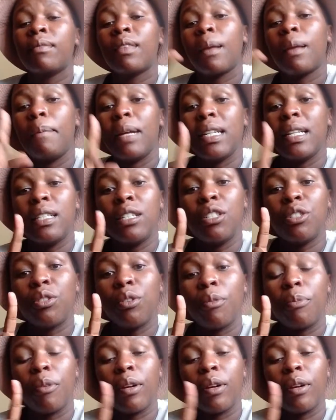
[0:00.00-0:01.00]
But digital
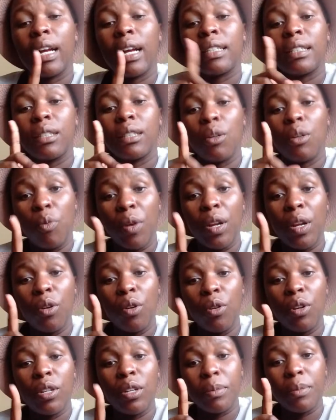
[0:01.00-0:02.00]
products will
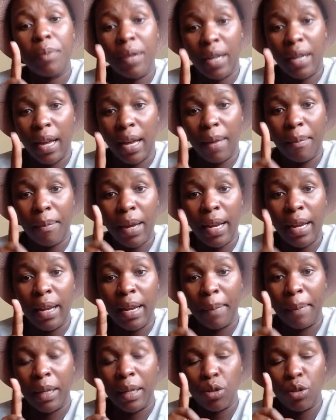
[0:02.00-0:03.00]
always be my
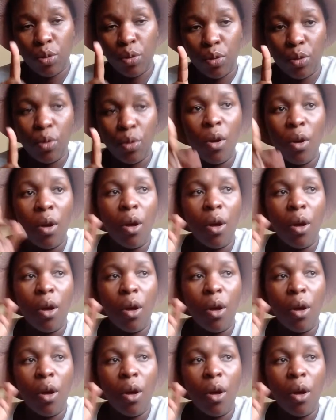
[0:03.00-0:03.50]
number two.